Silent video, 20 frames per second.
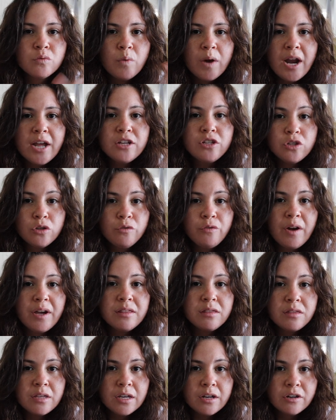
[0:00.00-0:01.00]
When I do
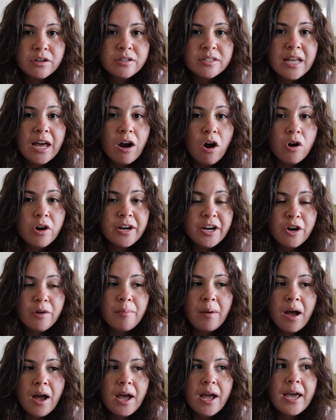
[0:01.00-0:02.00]
find theaters that are
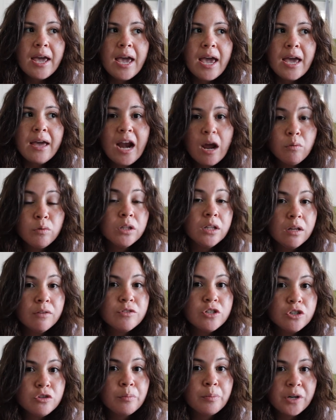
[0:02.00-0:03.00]
nearby and I would love
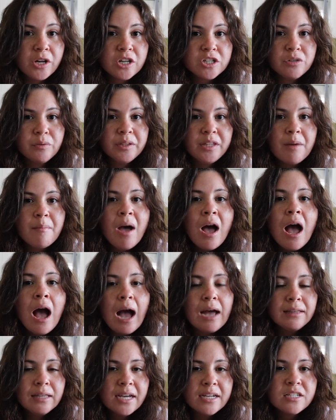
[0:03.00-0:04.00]
to do production with them,
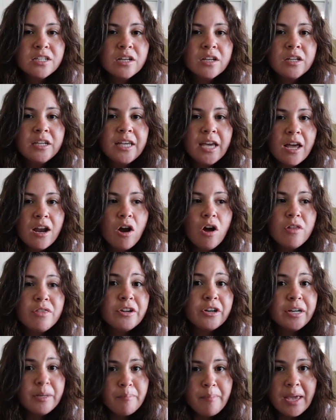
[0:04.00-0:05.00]
I like to get on
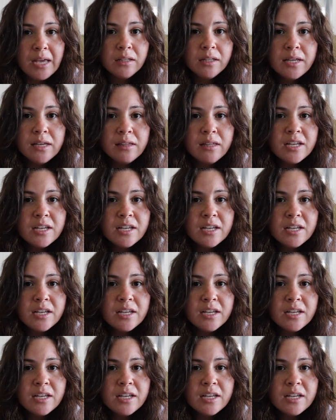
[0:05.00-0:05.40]
their mailing